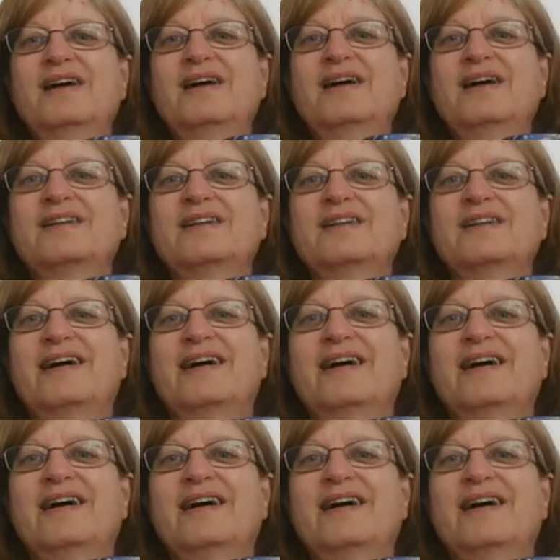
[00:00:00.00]
So
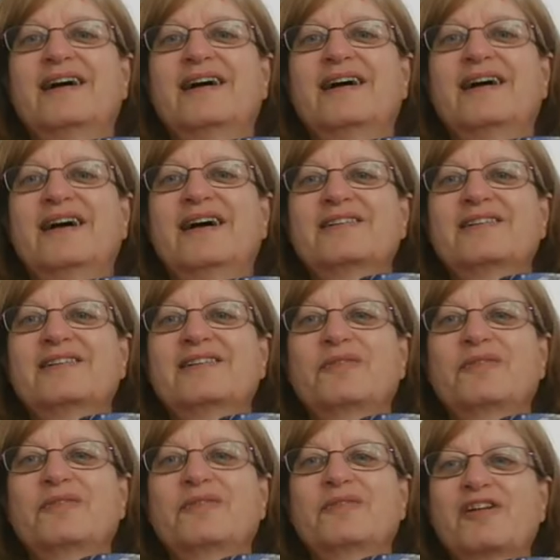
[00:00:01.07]
someone's just
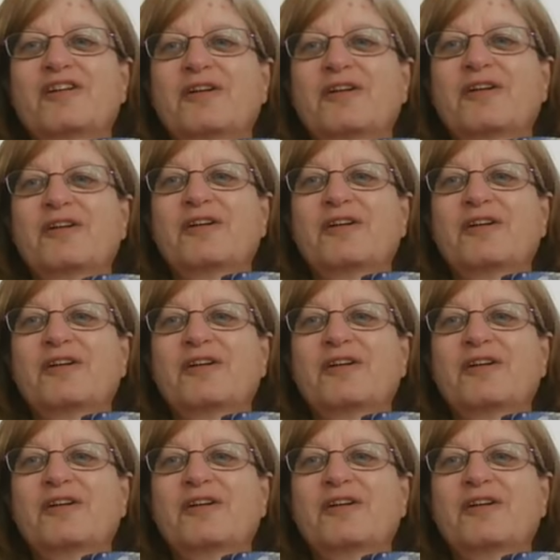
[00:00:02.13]
messaging me.